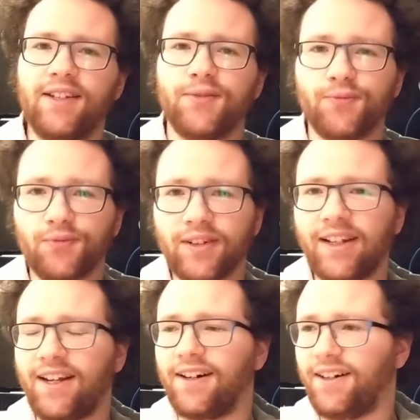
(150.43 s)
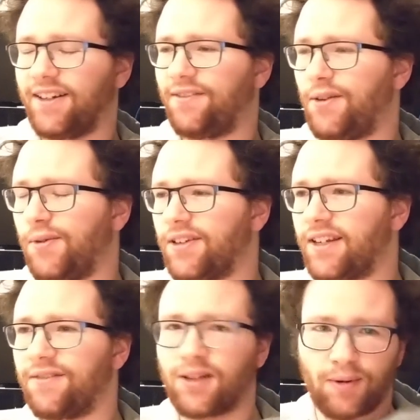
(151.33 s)
It's really hard if you want to
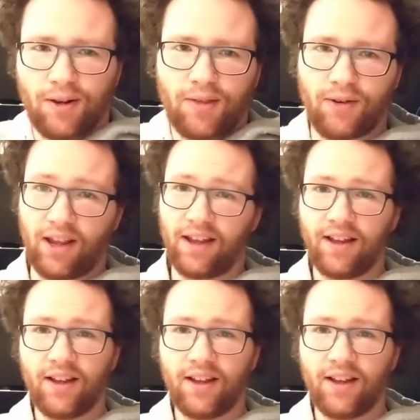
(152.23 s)
give someone a three.